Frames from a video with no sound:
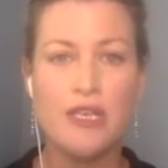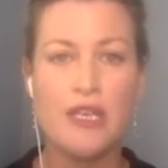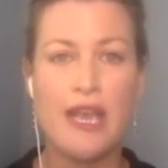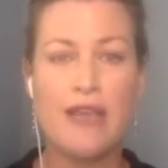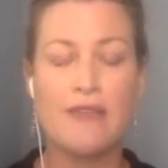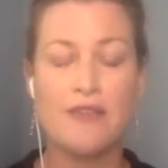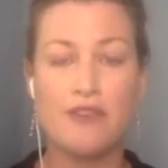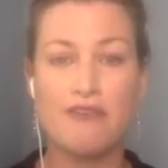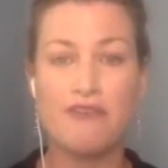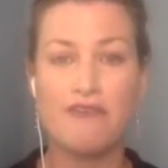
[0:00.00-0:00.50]

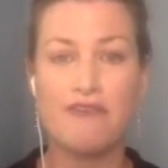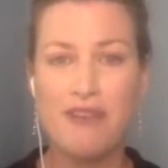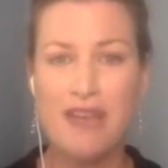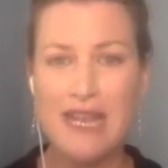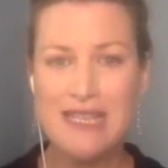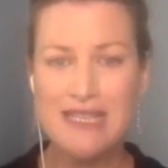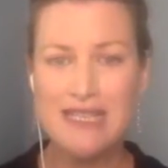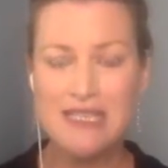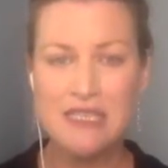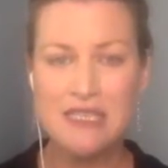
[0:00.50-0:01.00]
and the
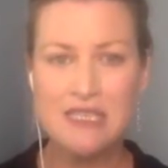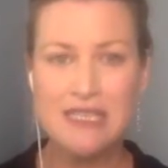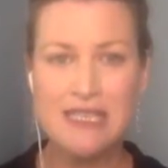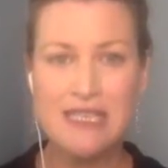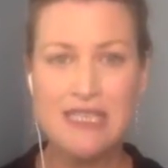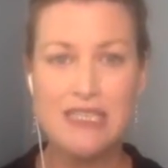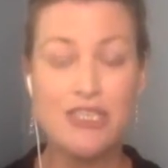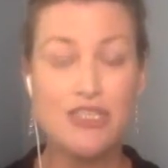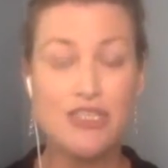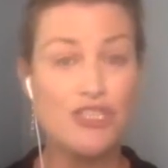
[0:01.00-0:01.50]
fastest
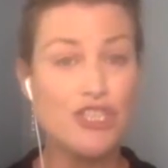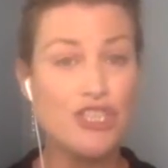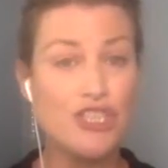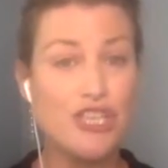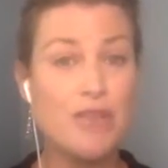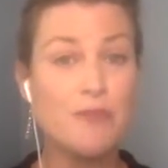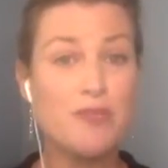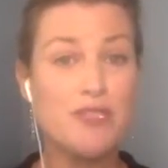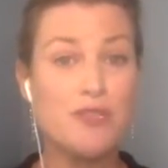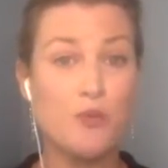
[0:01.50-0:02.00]
easiest
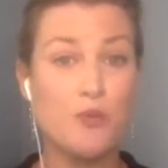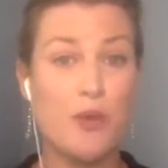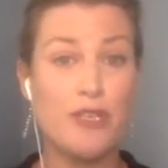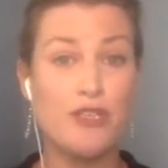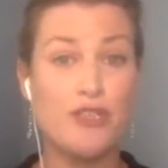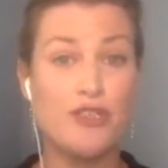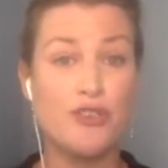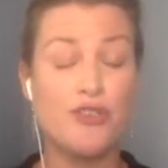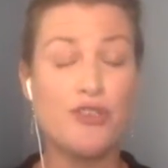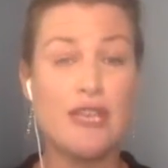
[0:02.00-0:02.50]
cheapest way to
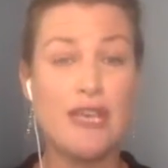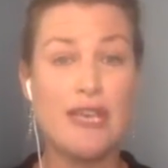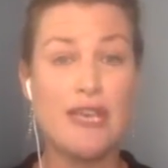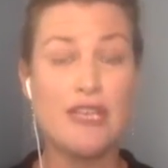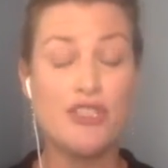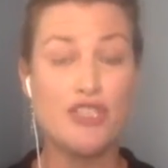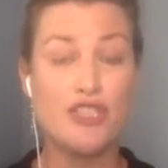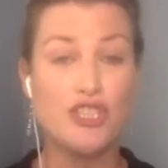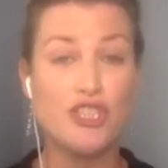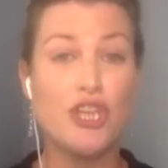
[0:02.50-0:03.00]
do that
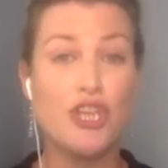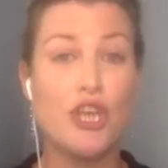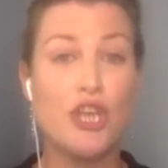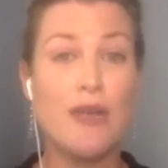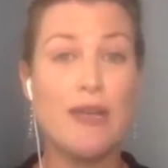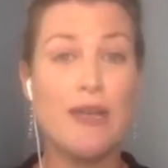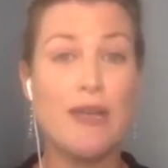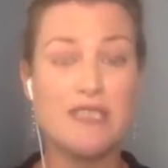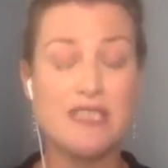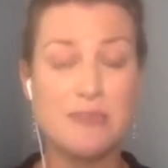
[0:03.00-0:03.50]
is to go
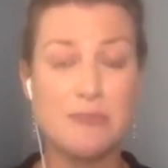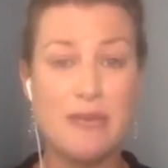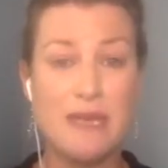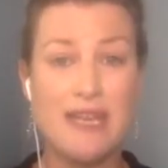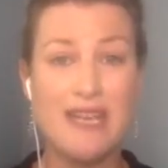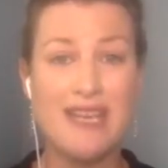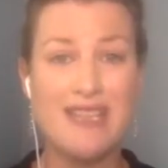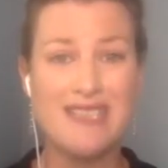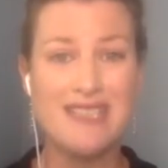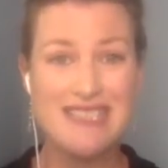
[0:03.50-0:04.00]
and
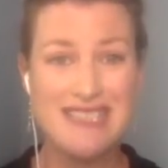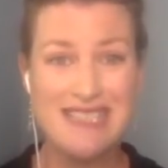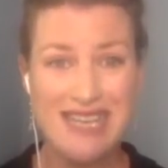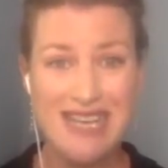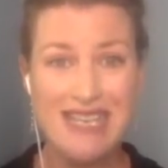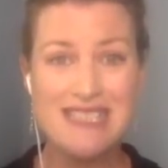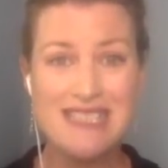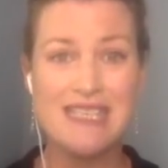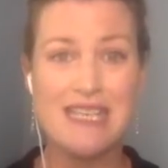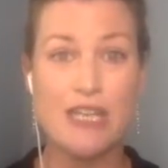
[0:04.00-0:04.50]
speak and to
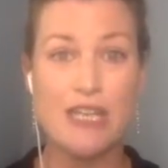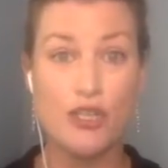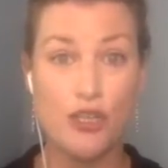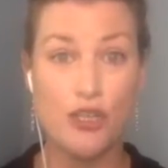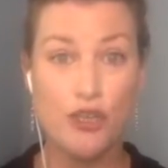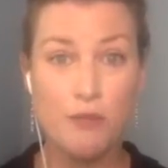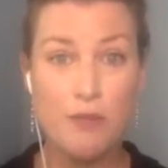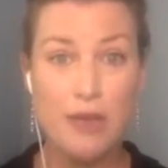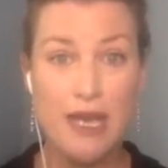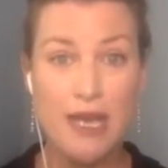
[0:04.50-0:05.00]
test that
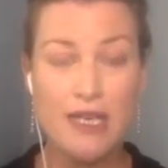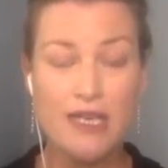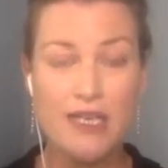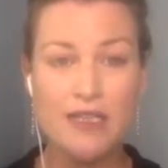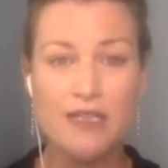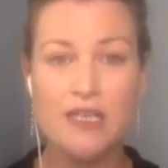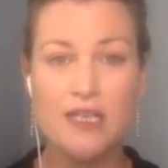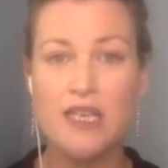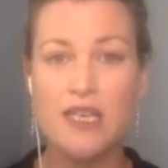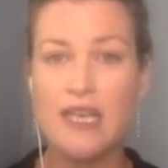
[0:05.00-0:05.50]
new
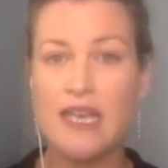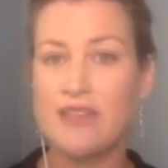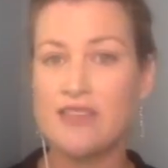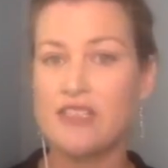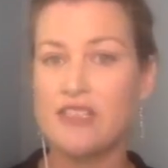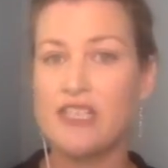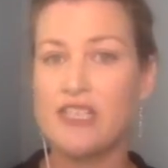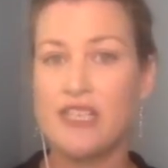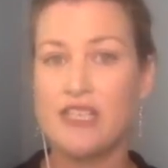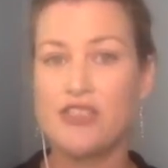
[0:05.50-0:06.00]
market and
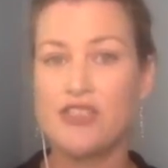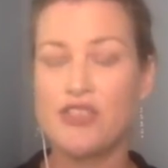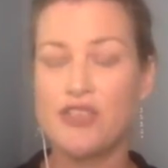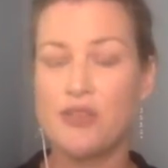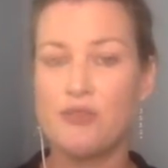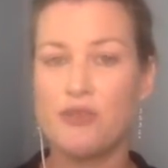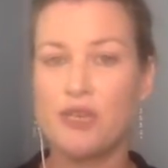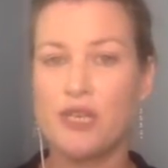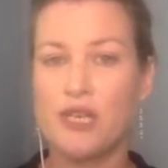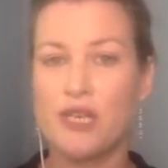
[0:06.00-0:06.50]
to test new
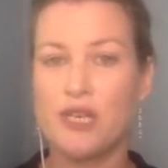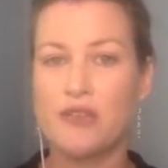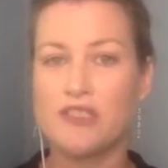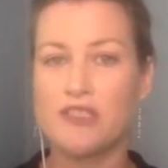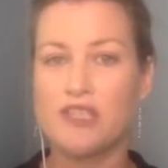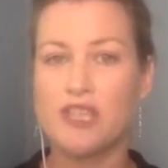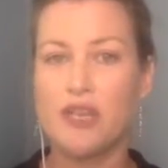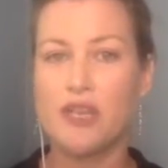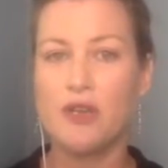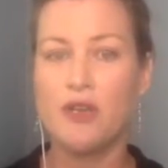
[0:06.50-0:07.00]
products
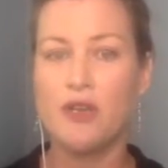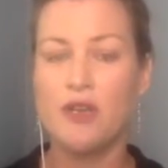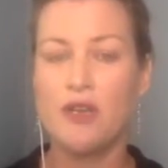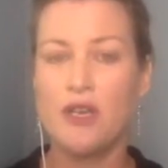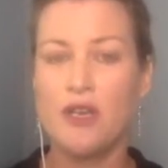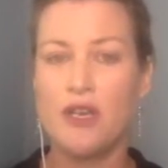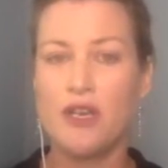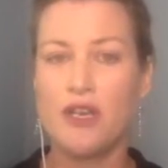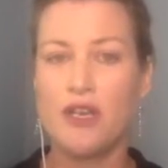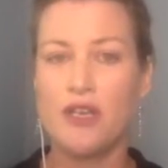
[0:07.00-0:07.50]
so
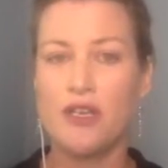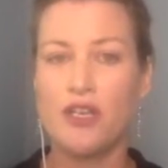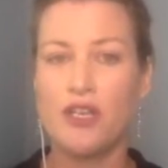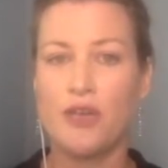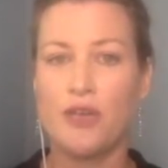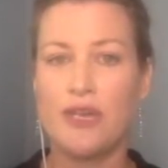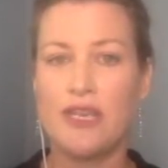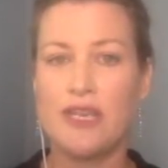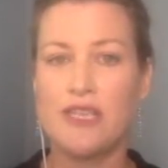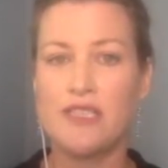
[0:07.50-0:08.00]
uh, you know
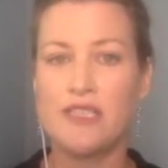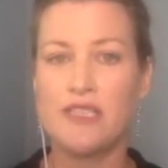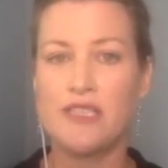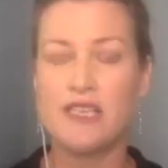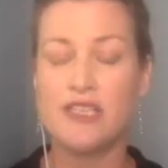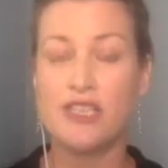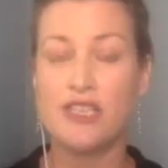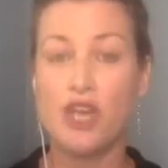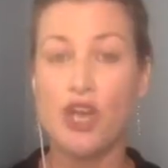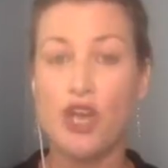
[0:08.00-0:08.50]
it is
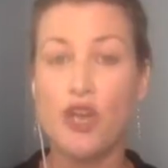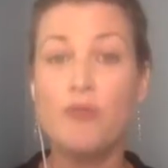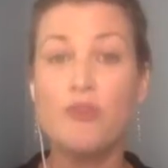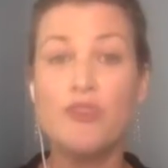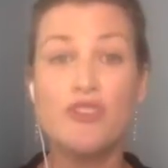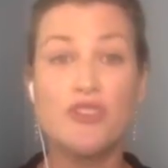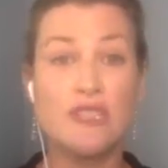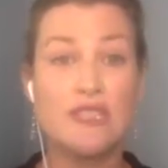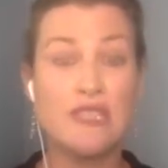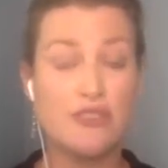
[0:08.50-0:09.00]
it's open
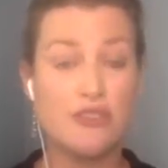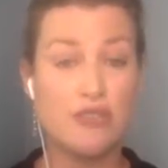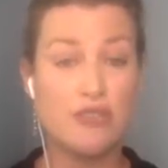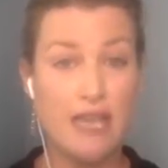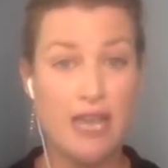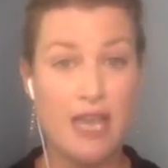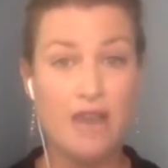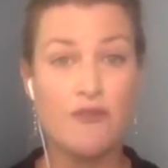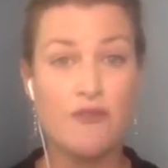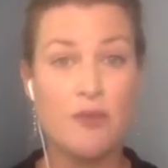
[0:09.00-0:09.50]
to literally
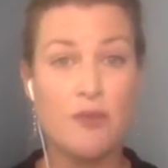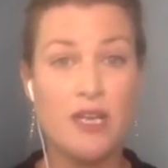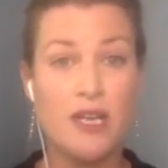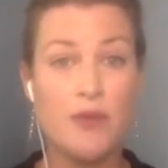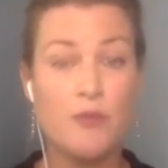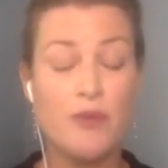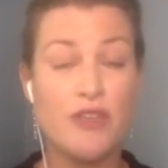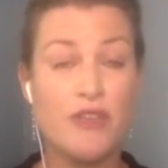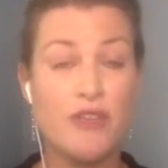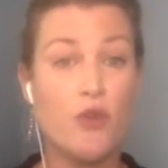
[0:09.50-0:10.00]
everybody
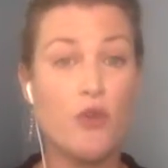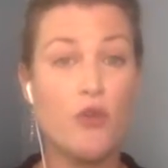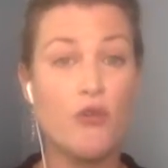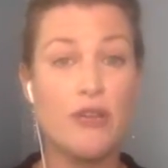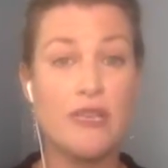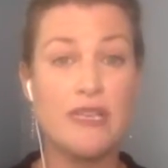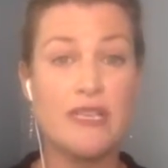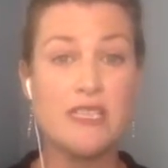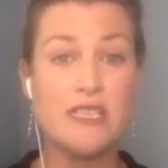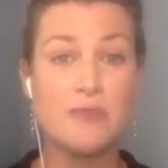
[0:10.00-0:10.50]
whether you're
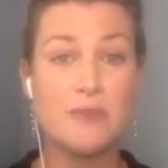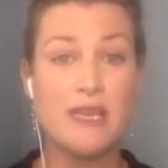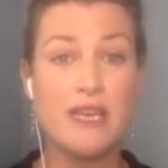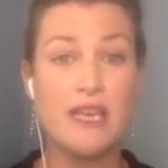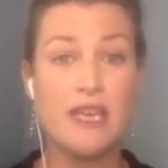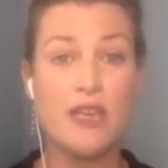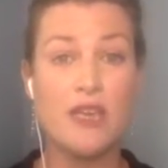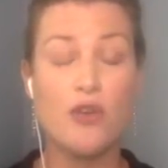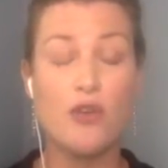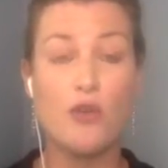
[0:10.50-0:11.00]
already speaking
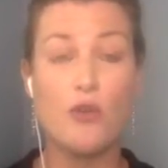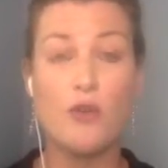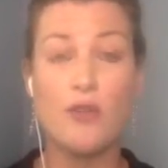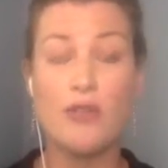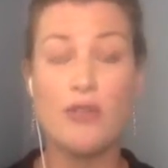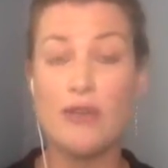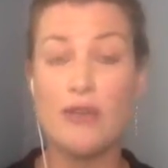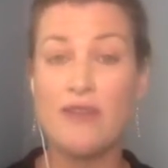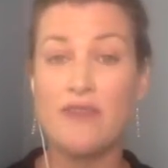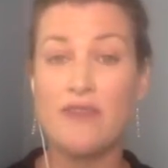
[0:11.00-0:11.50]
speaking or whether
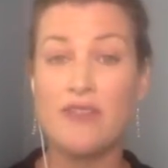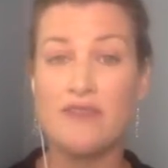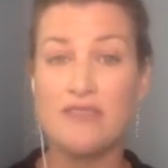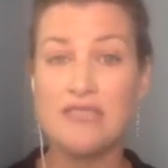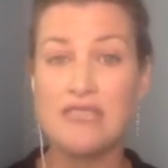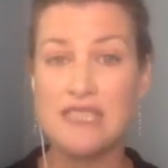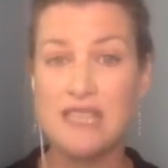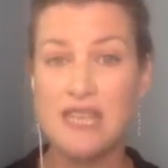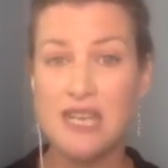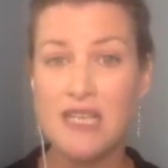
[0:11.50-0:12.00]
you haven't even
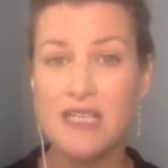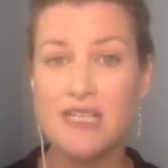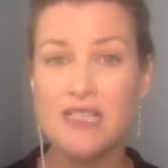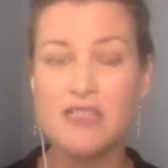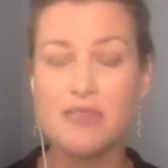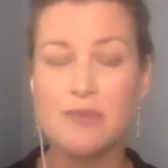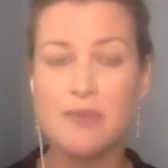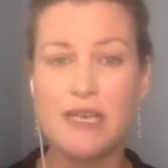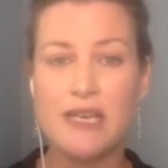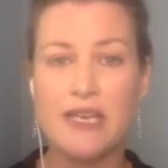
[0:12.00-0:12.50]
started
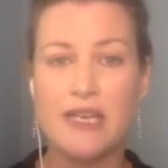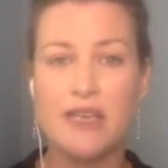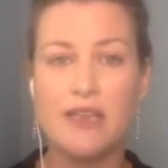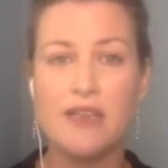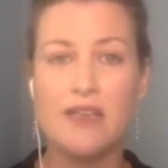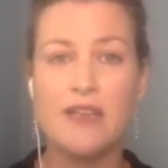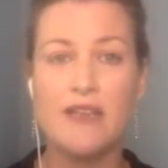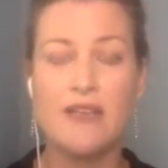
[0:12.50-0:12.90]
speaking,